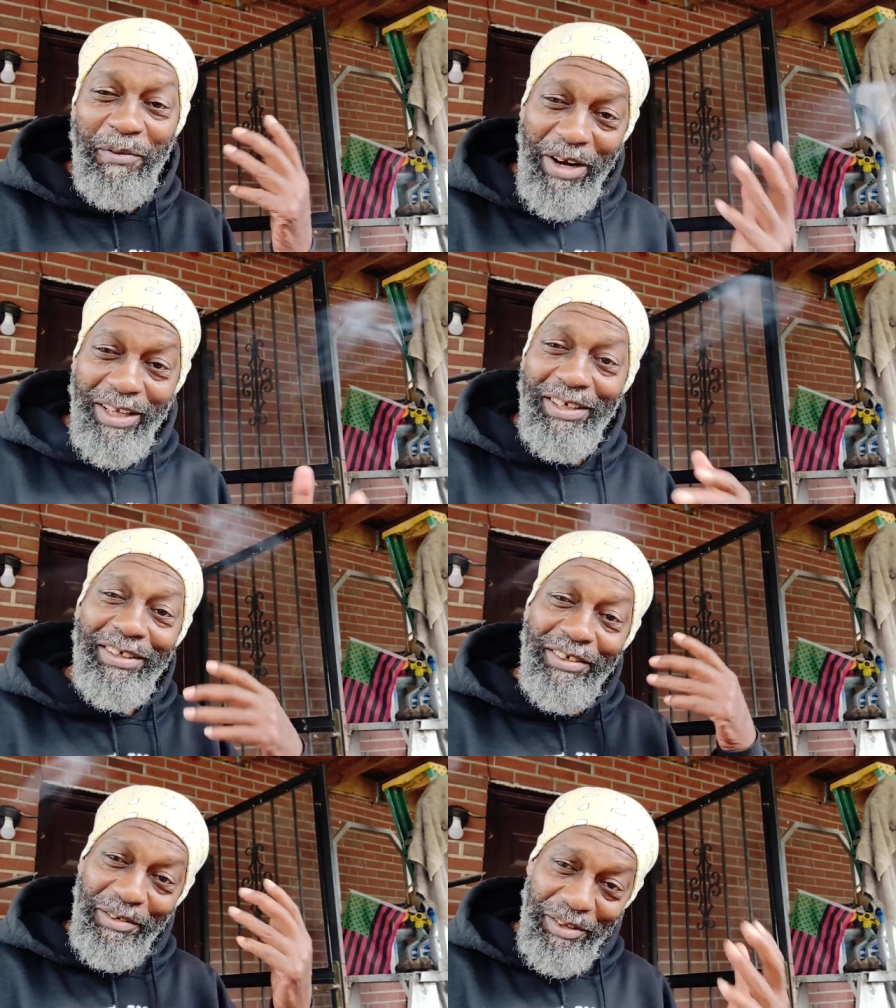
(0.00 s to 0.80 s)
A regular,
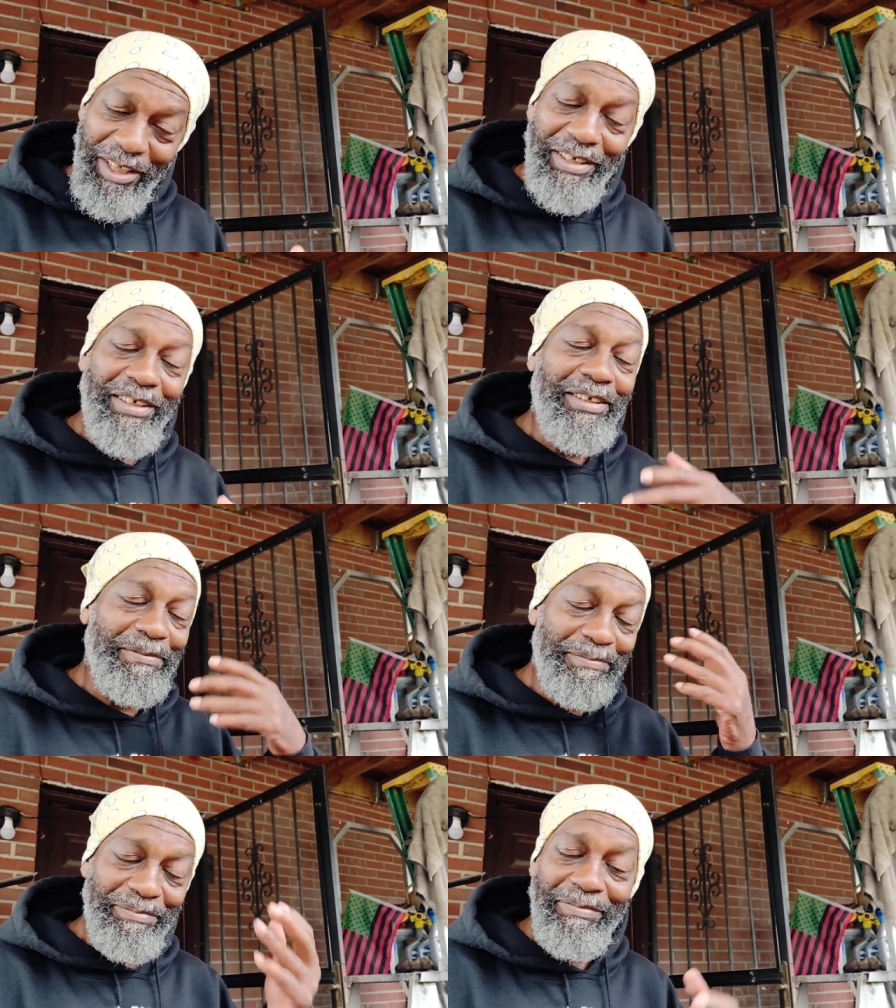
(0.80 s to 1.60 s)
you know, Nina
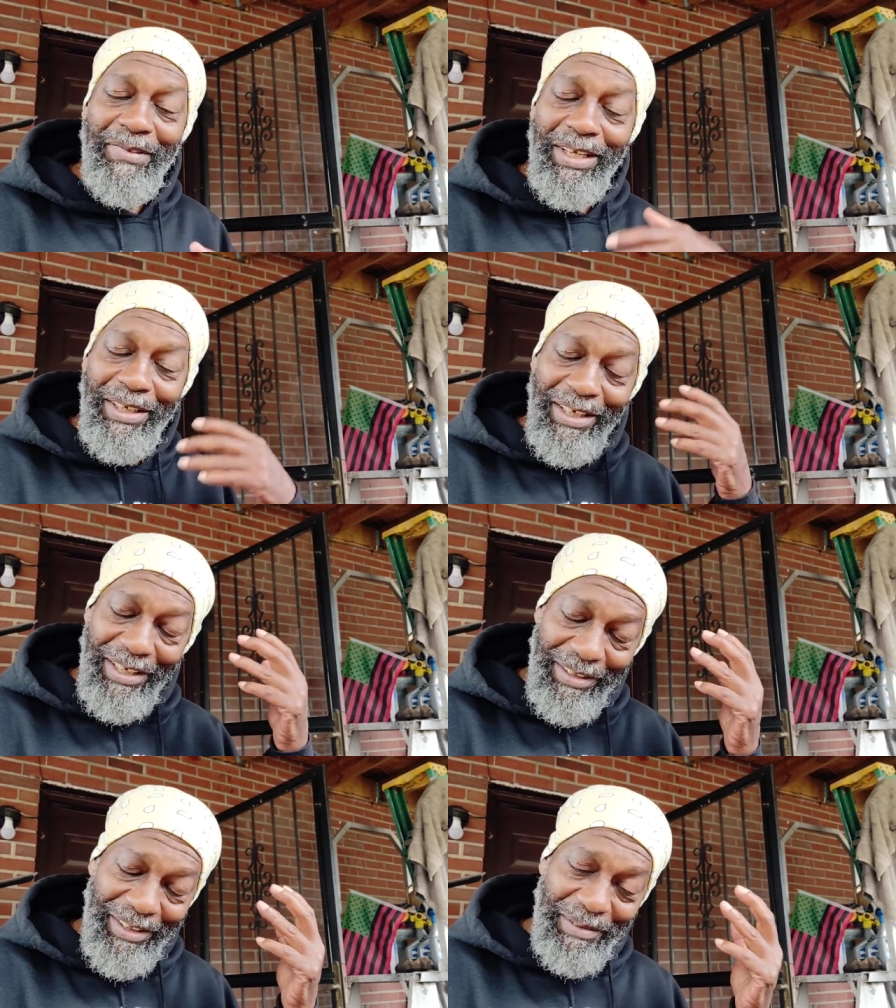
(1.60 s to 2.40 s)
and,
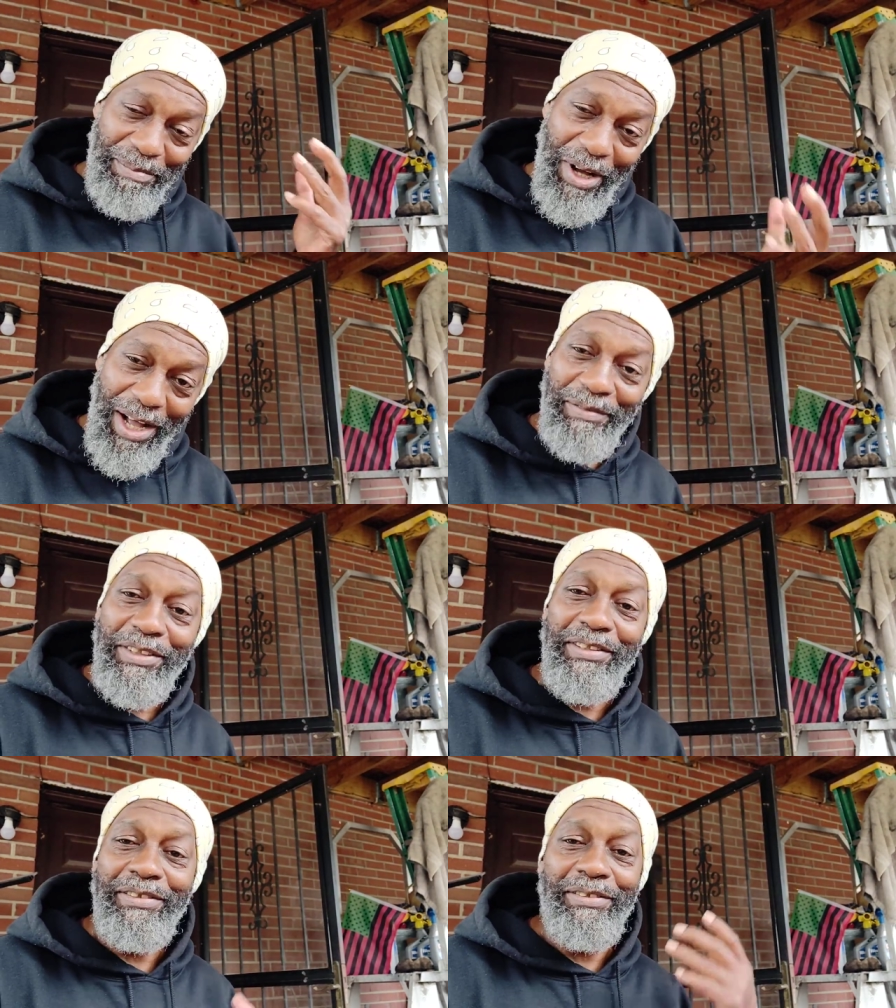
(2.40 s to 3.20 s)
and uh,
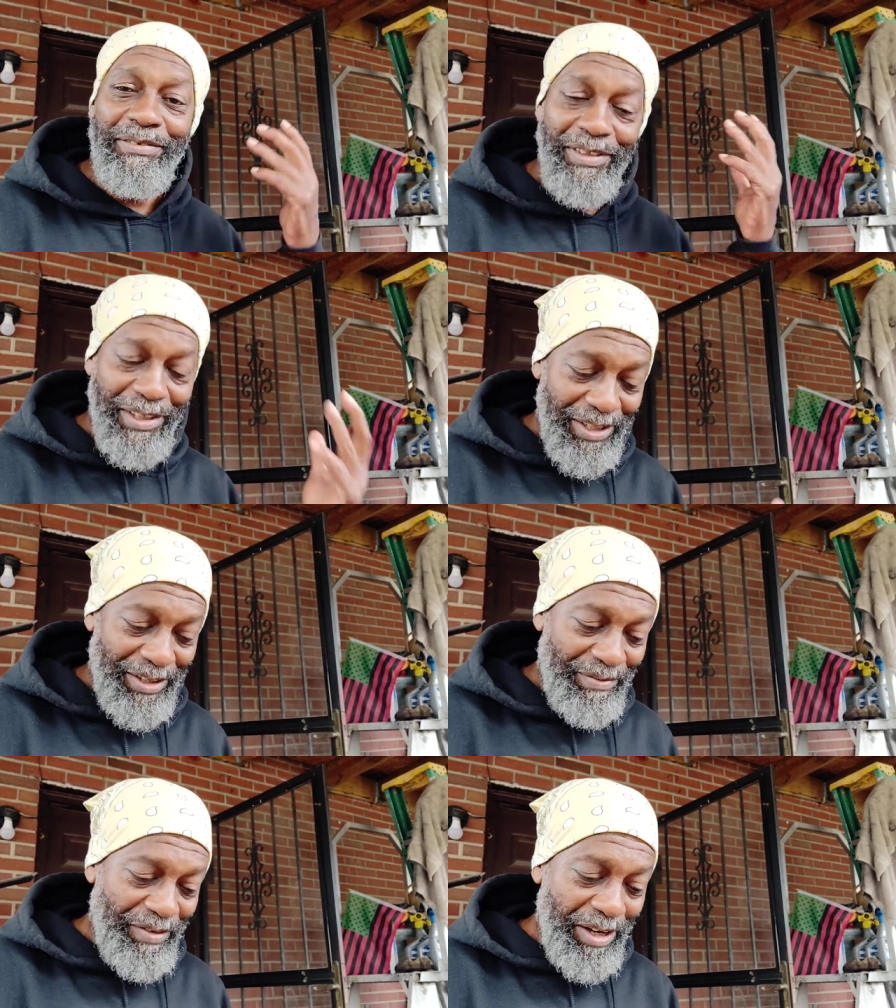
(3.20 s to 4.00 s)
Marvin,
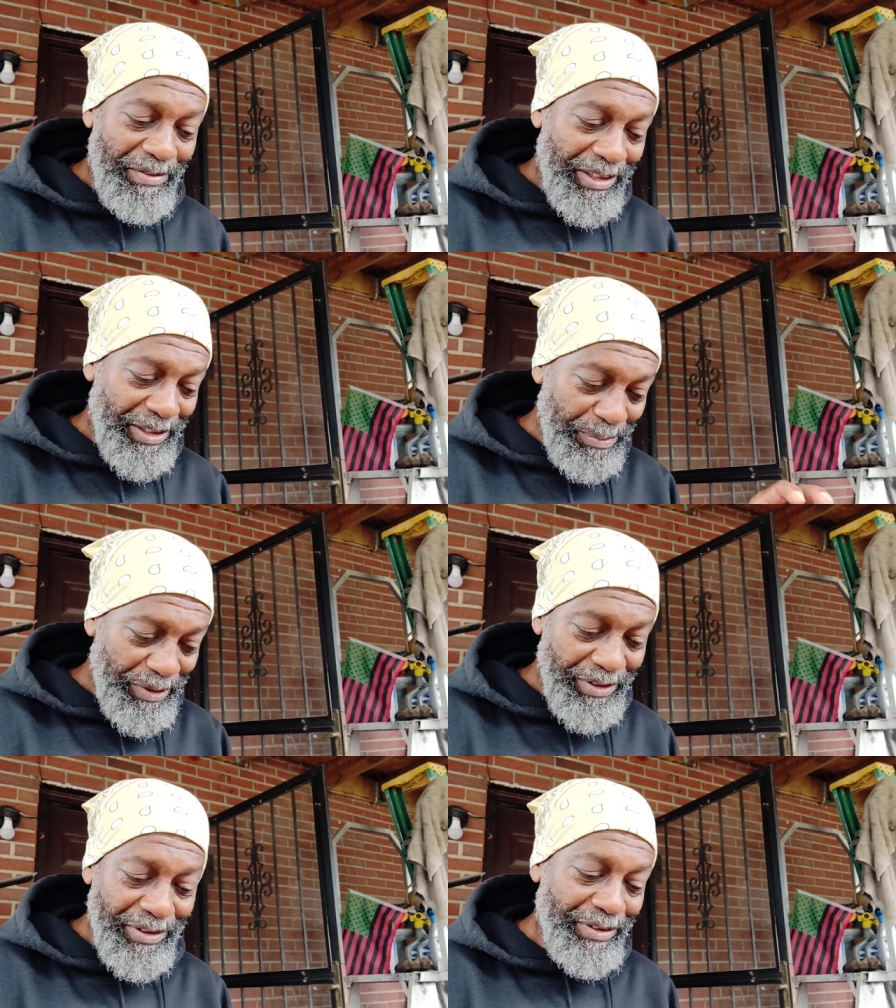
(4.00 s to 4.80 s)
Valerie
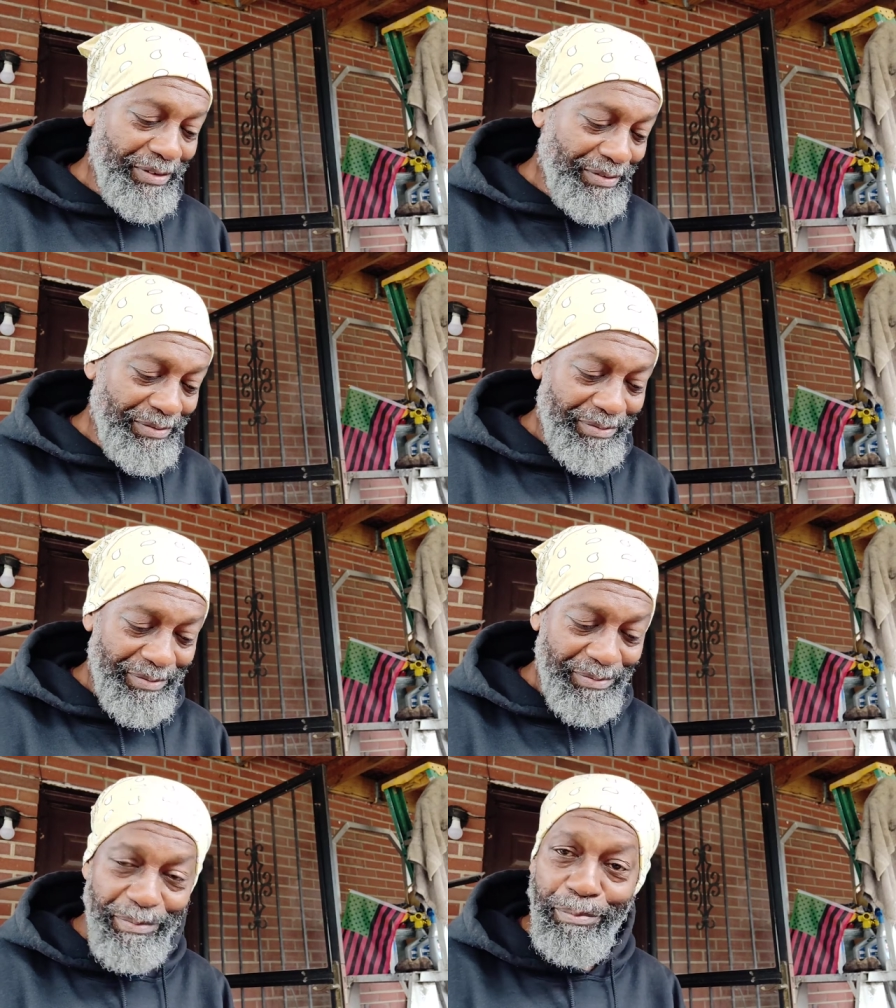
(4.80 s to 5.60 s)
Simpson and
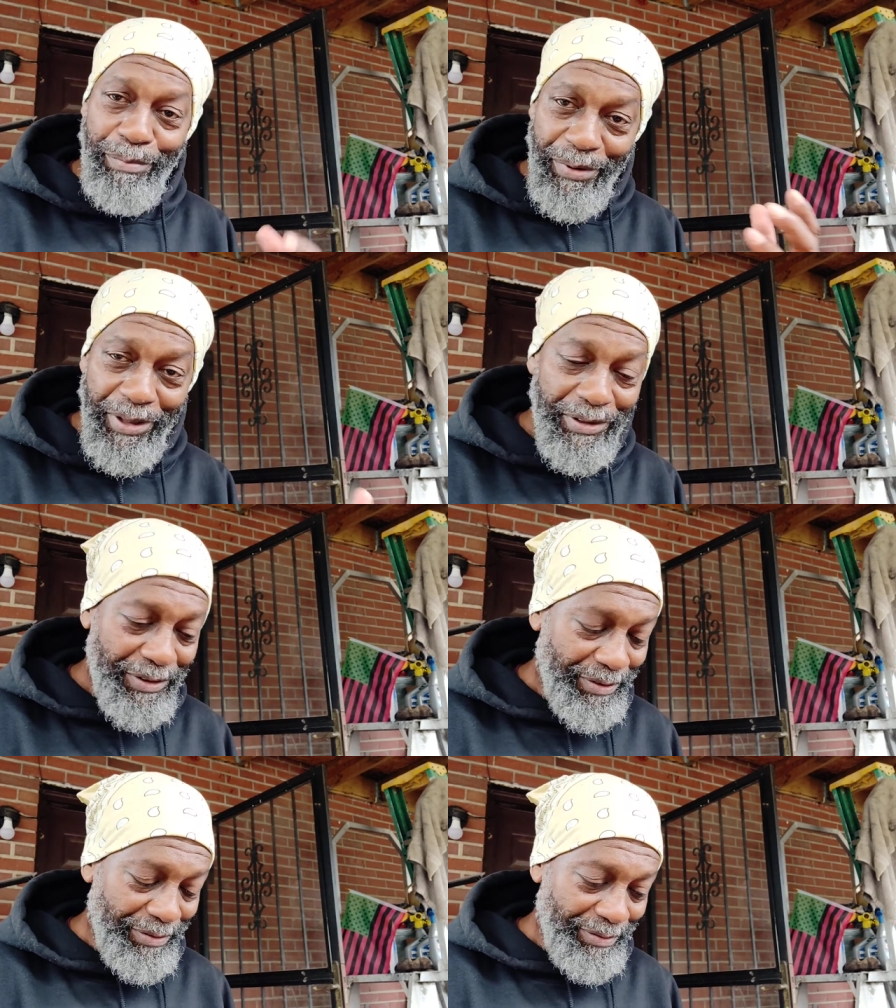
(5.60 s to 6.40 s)

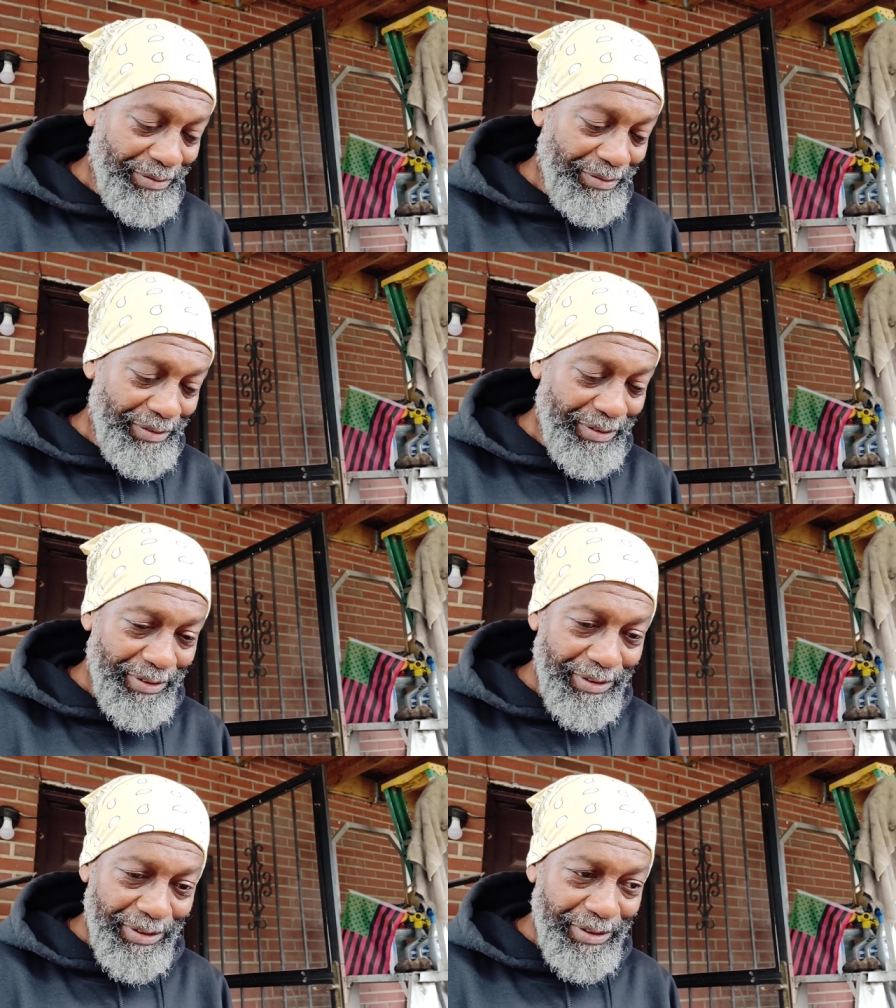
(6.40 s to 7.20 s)
Prince
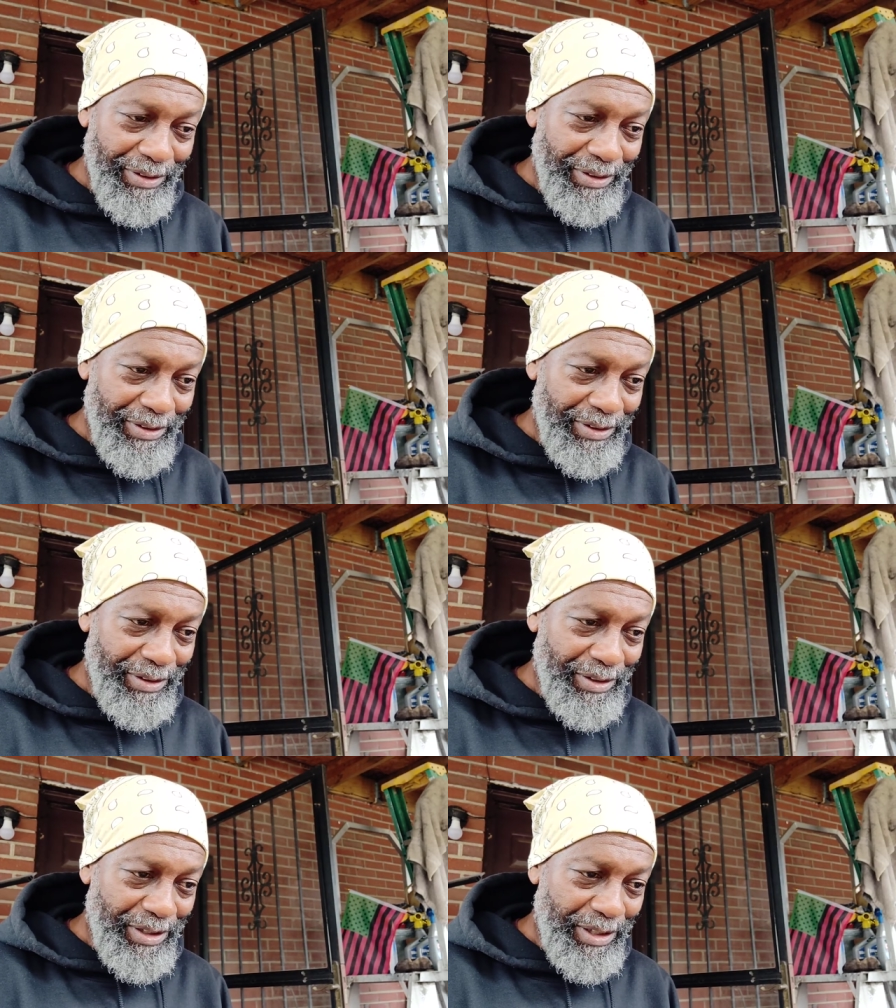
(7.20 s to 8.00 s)
and
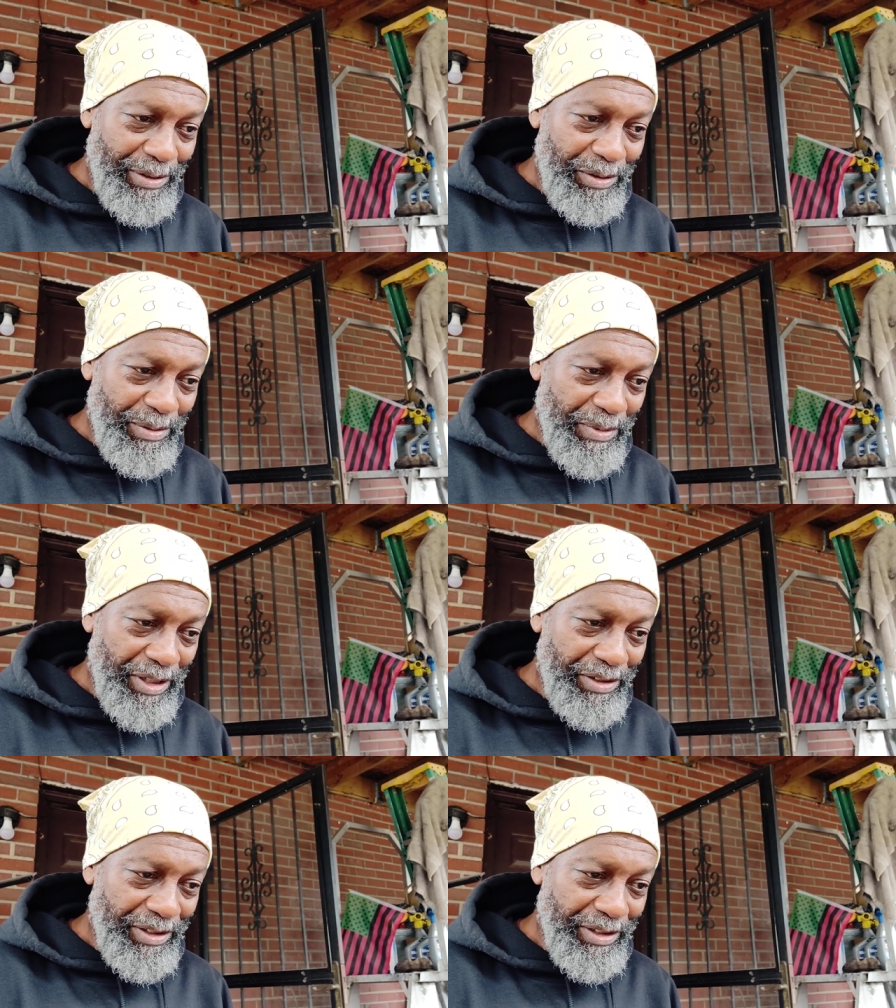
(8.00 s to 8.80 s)
to somebody
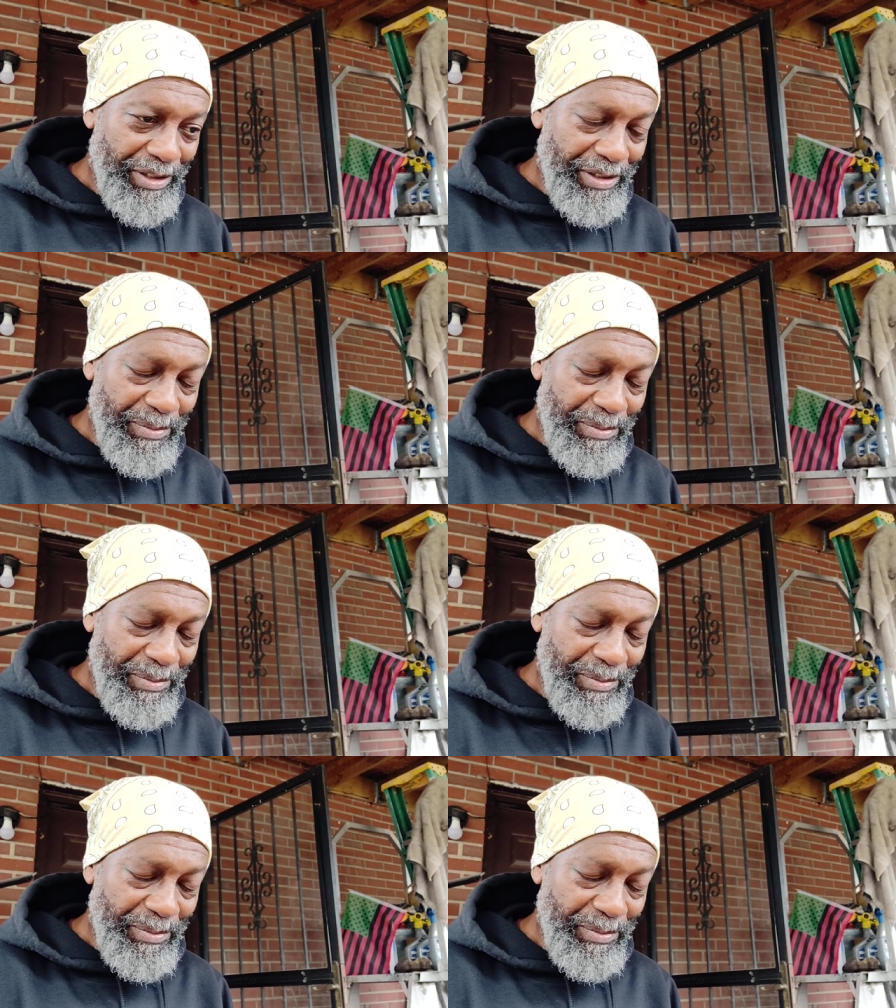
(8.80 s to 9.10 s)
else in this